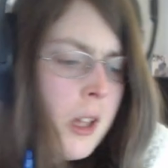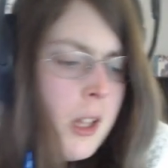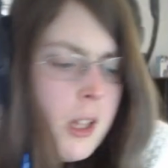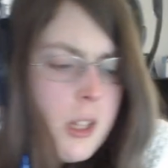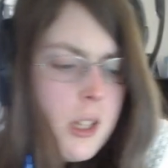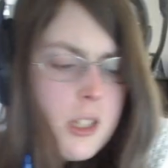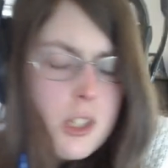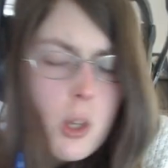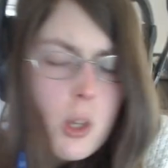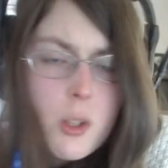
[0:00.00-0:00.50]

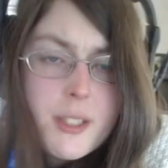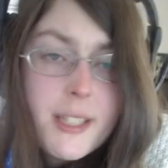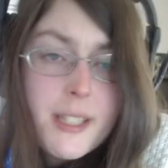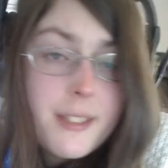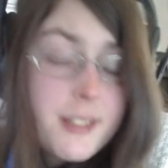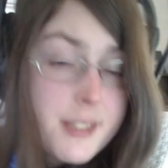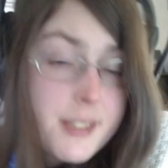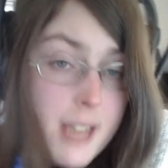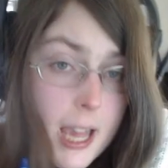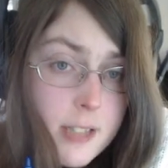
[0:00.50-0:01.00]
So it's a
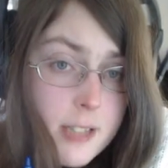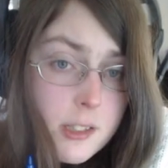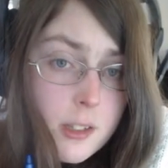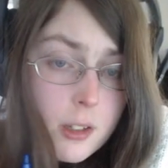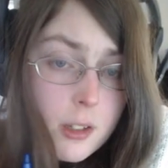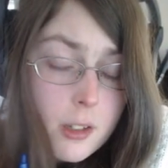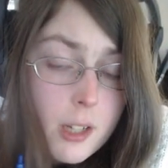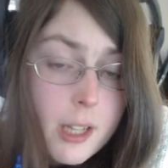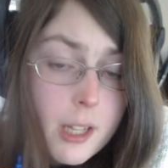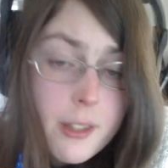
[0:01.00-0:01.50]

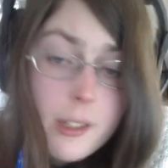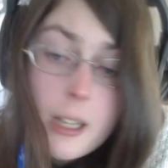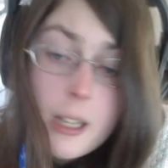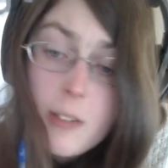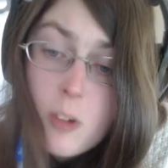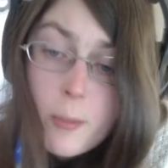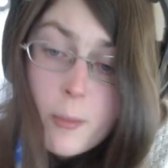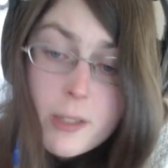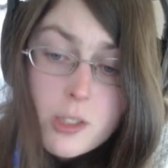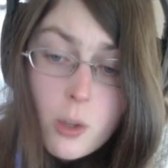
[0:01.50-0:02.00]
disaster, and the
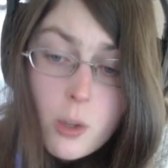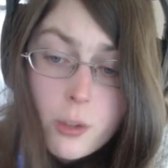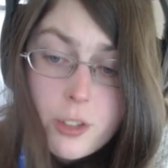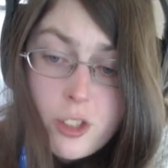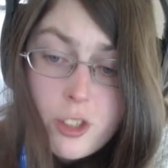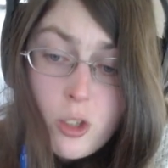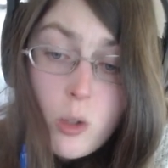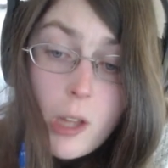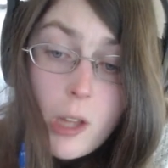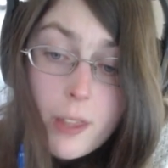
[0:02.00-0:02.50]
government's going to
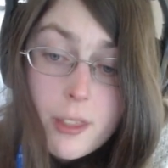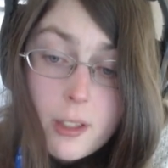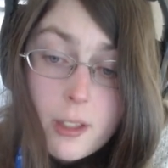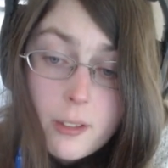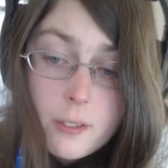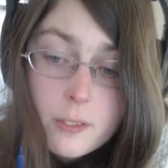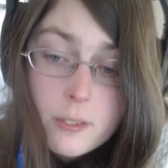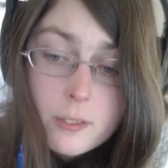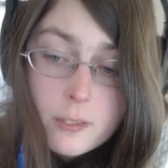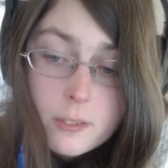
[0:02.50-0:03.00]
do nothing.
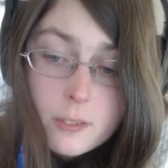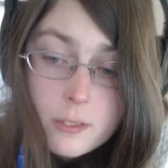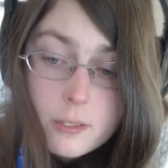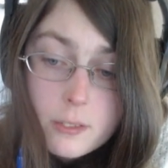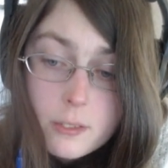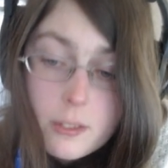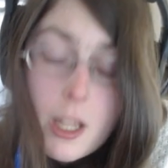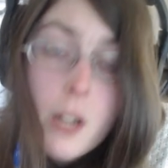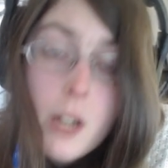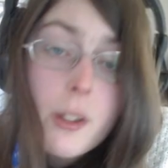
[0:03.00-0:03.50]

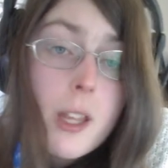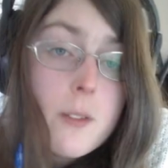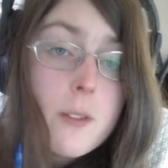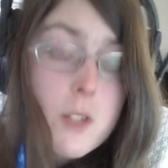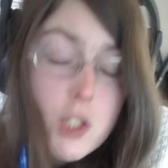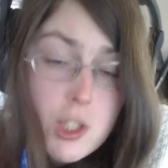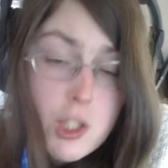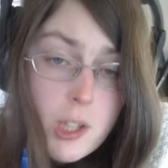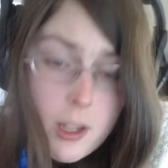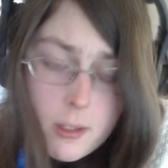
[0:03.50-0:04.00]
They don't give a
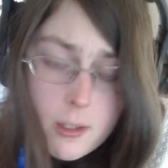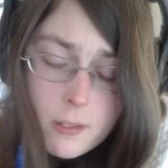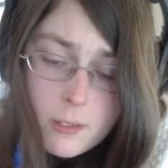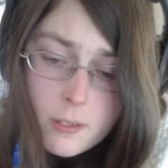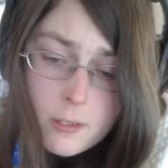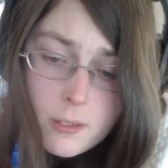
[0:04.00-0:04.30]
shit.